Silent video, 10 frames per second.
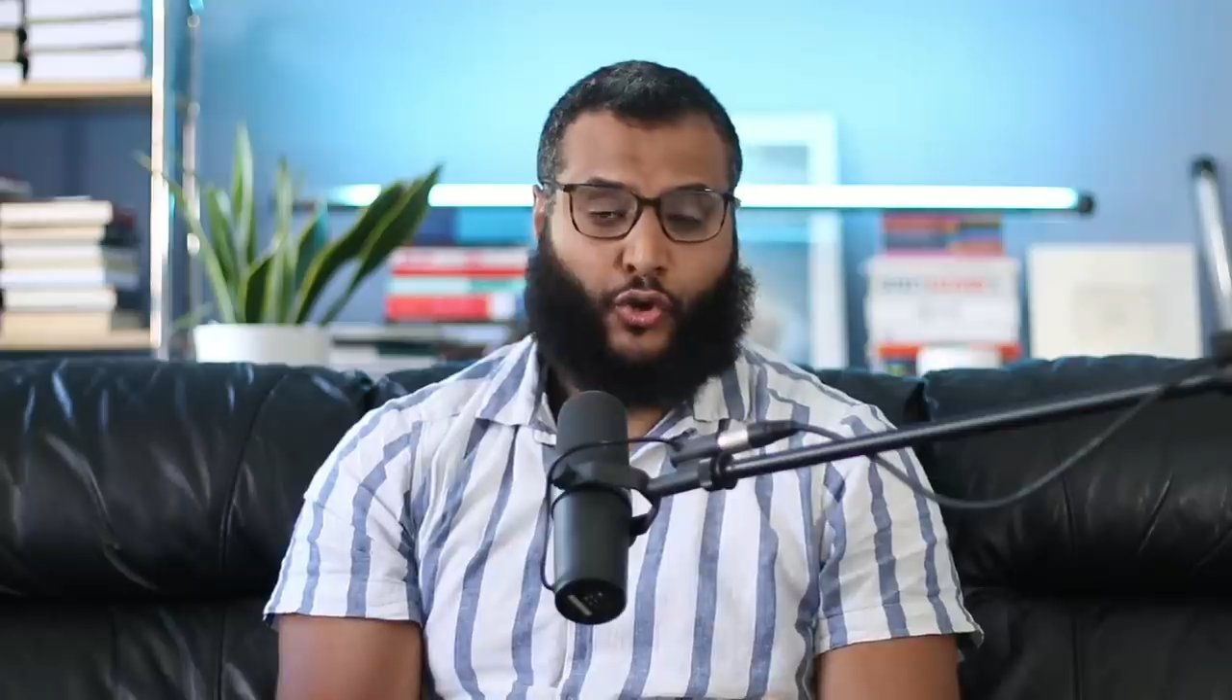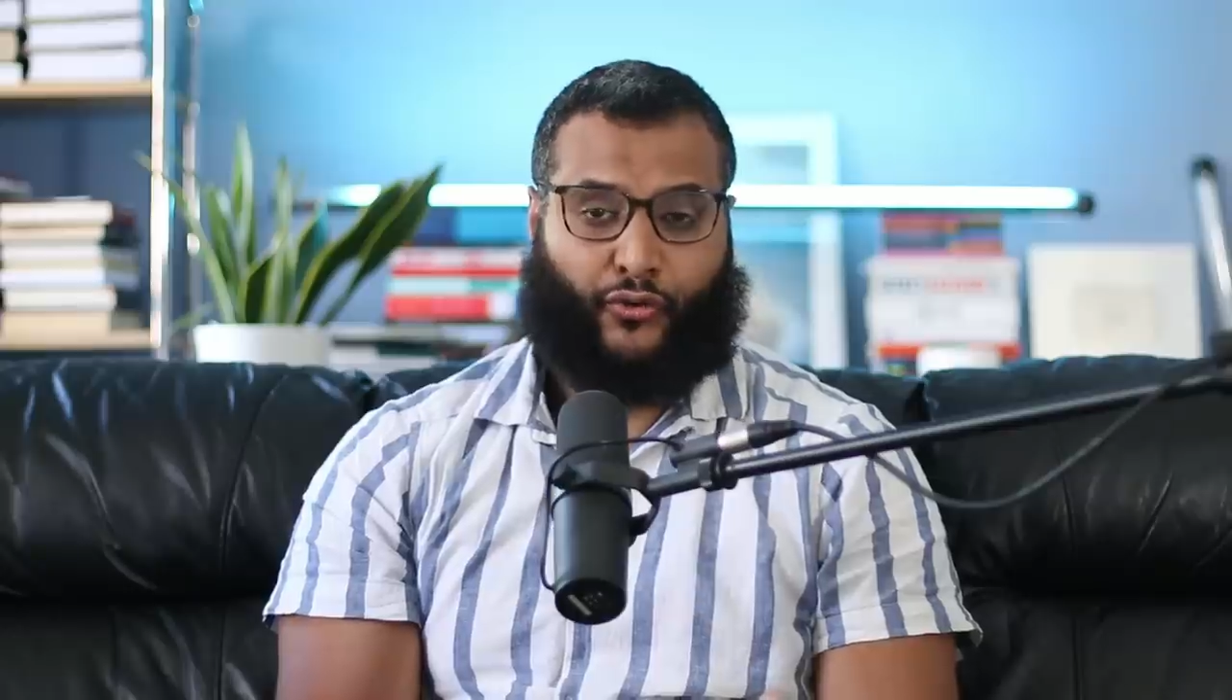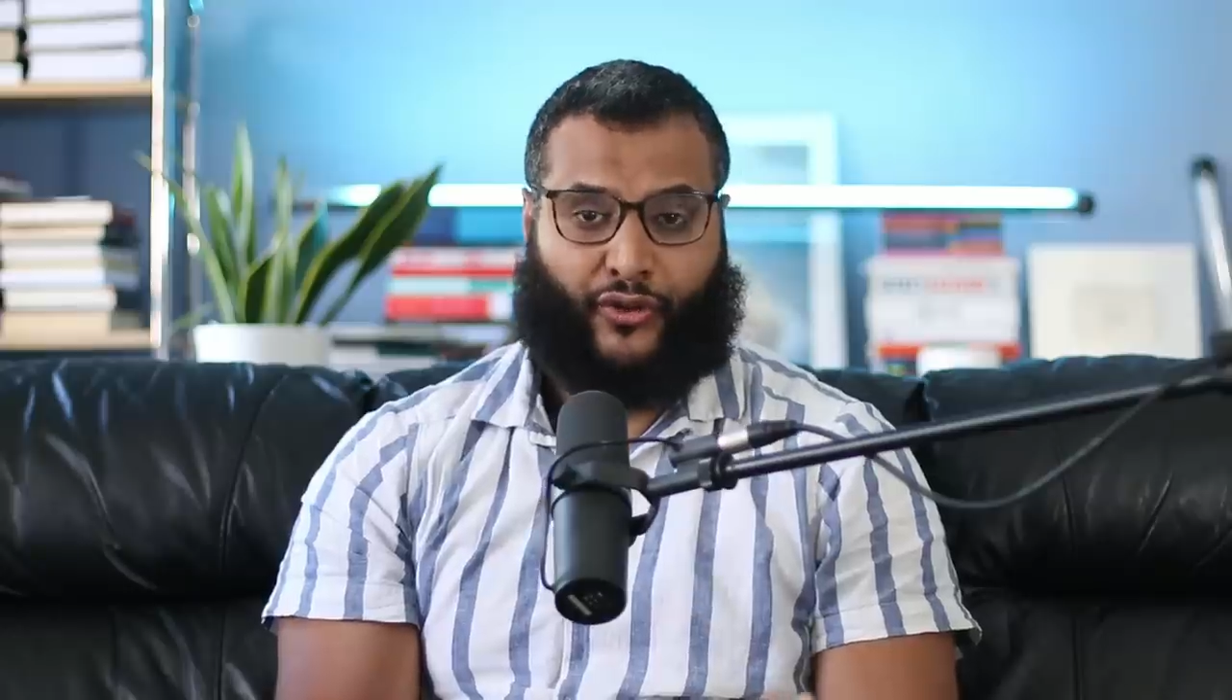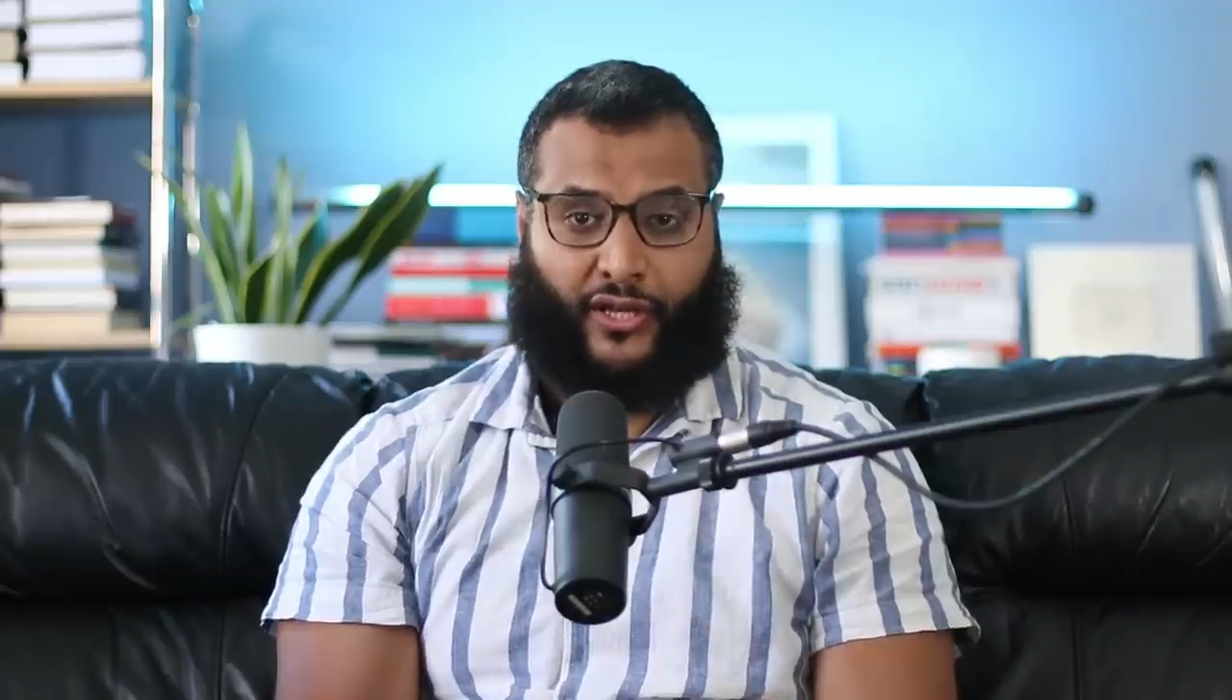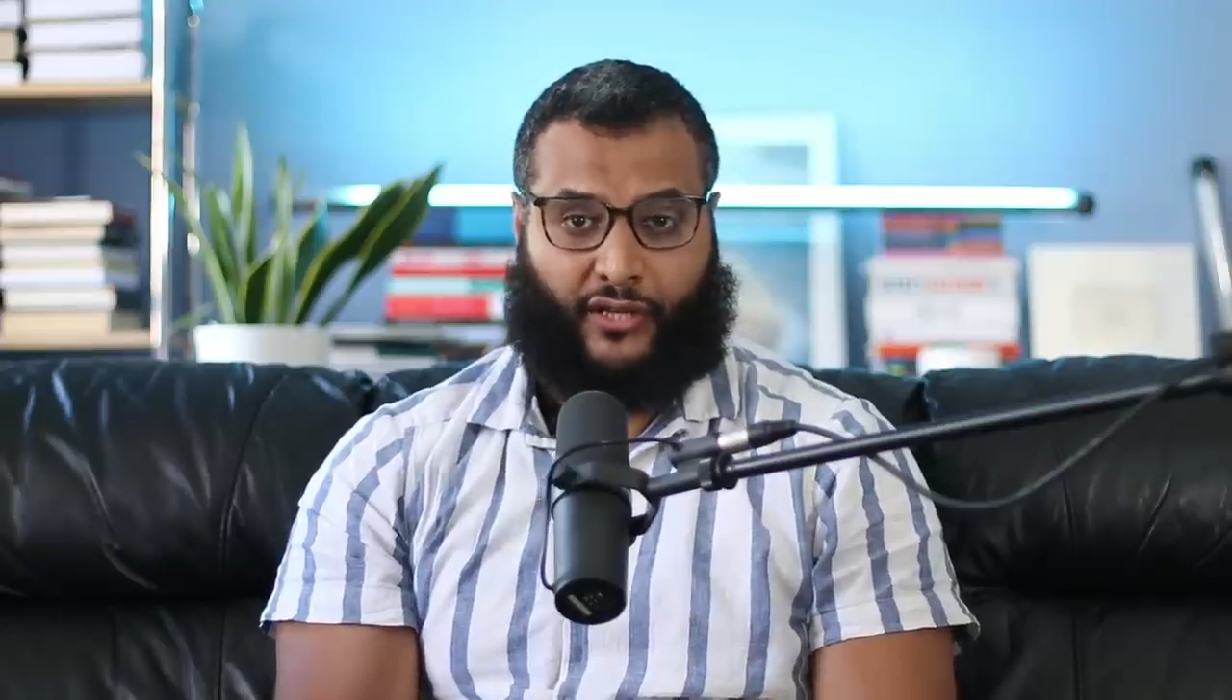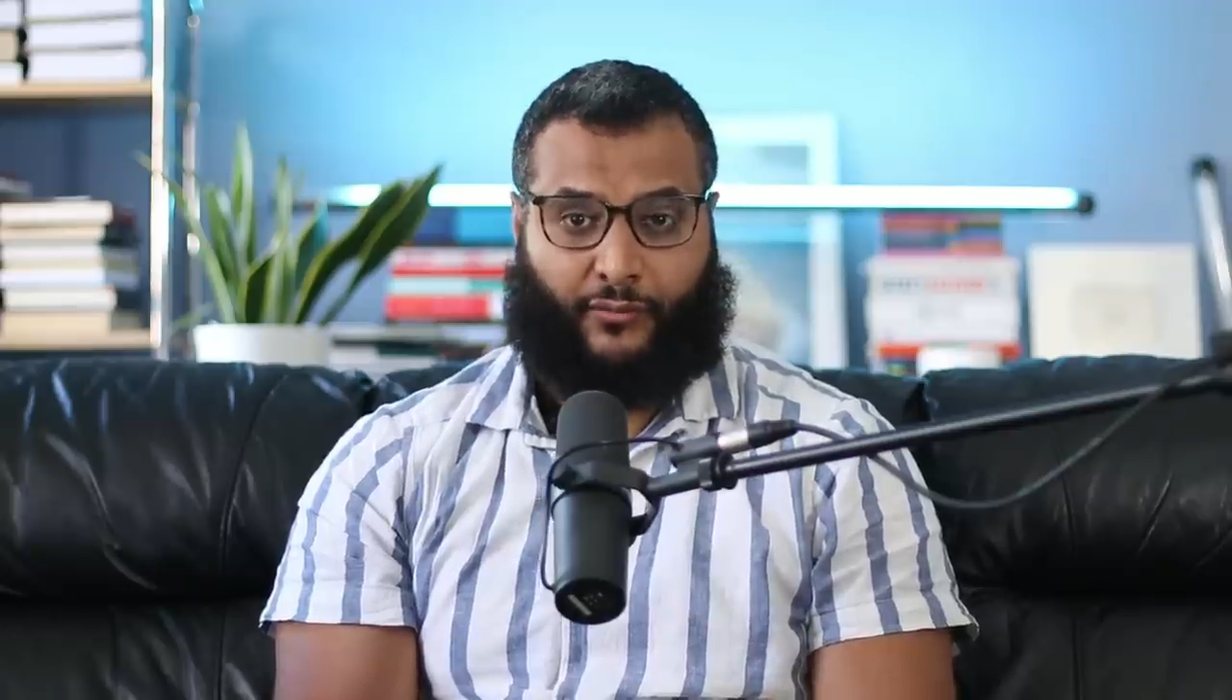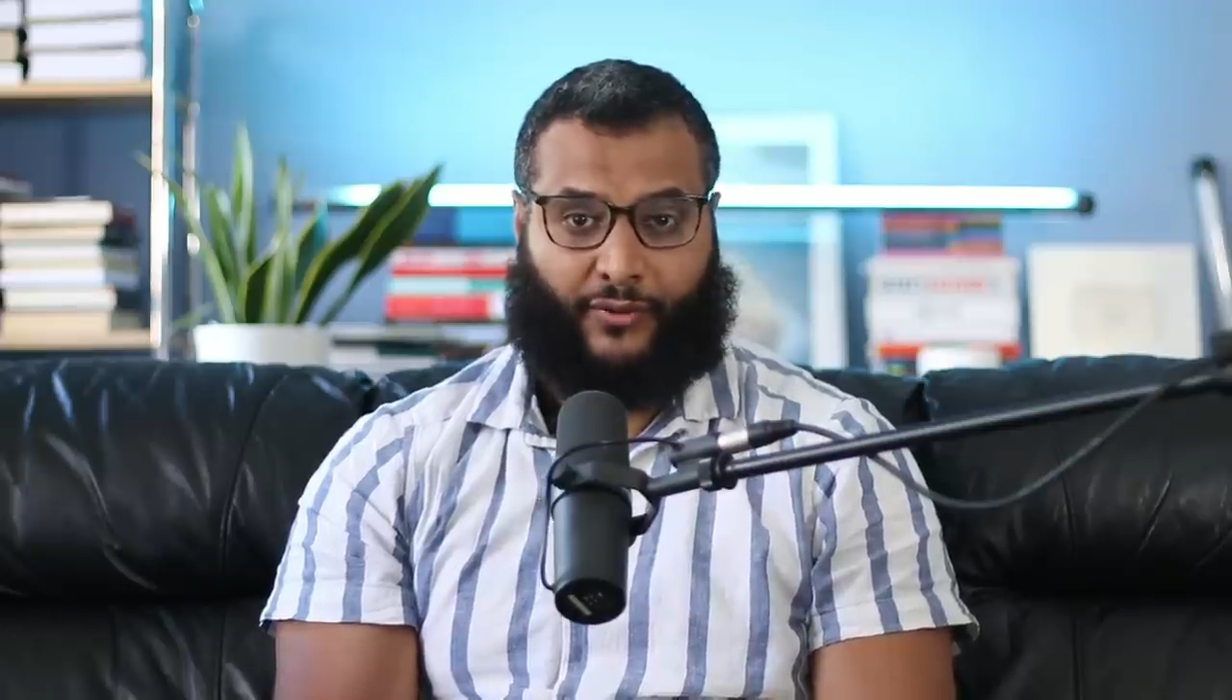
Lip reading: not think,